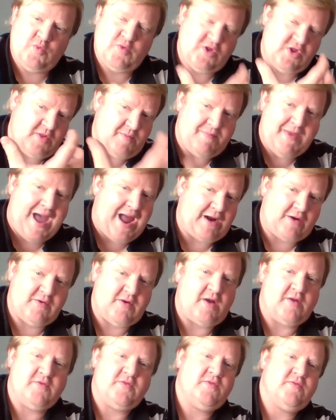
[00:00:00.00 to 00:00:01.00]
which the
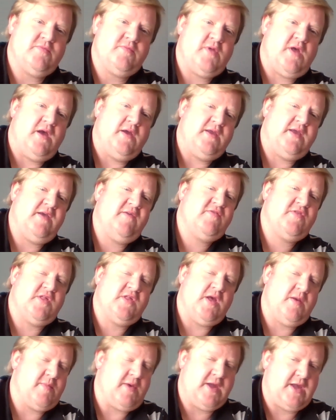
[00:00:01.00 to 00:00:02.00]
background gives
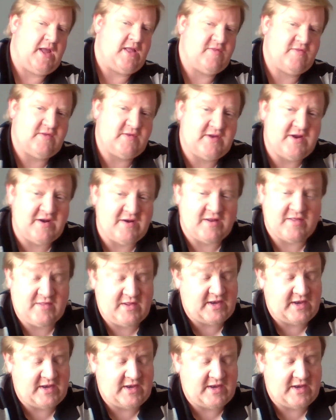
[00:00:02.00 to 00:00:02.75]
him against the Tyranids.